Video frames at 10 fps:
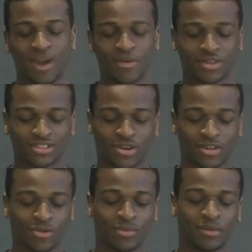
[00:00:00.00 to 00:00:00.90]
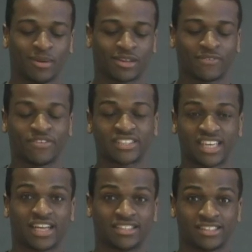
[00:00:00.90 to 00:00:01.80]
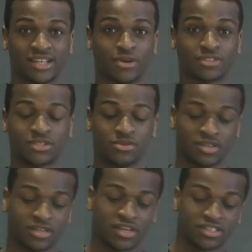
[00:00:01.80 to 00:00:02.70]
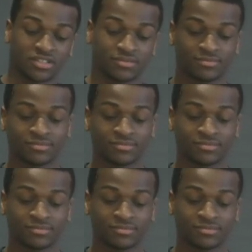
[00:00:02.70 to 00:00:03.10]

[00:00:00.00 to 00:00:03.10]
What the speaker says: now we're going to talk a little bit about the physiology that goes into a concussion.